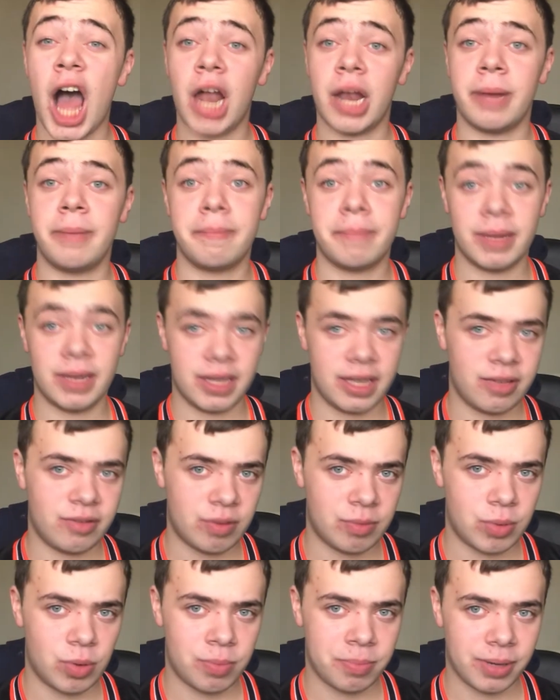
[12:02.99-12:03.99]

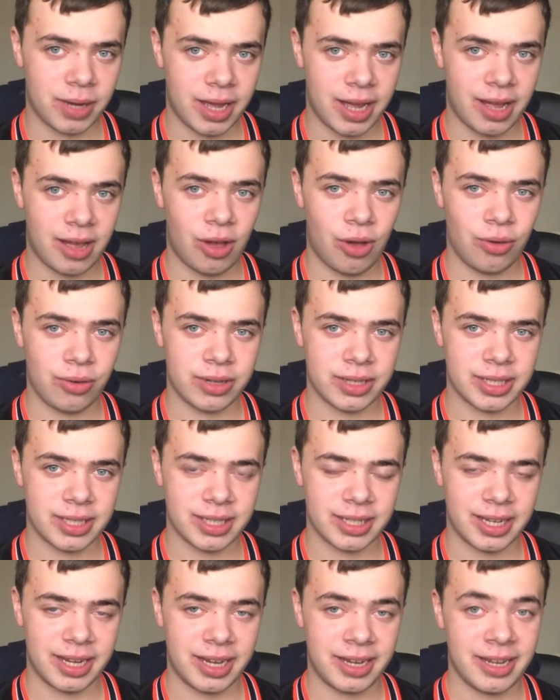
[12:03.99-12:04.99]
unbelievable player,
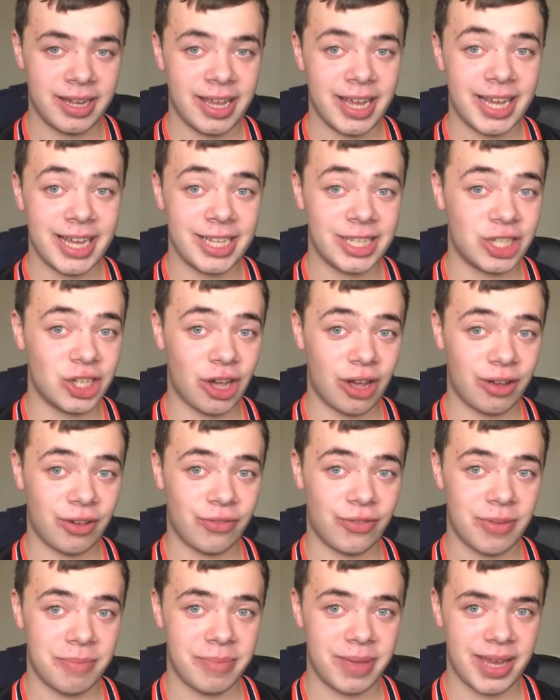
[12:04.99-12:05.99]
honestly. He's younger
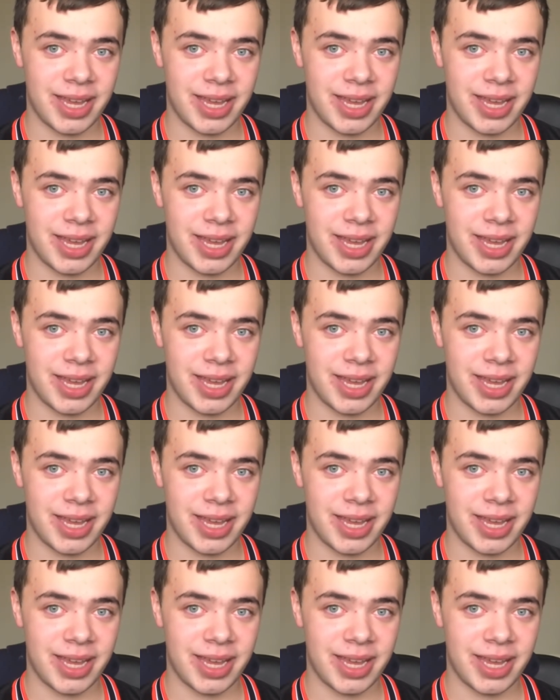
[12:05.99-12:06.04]
than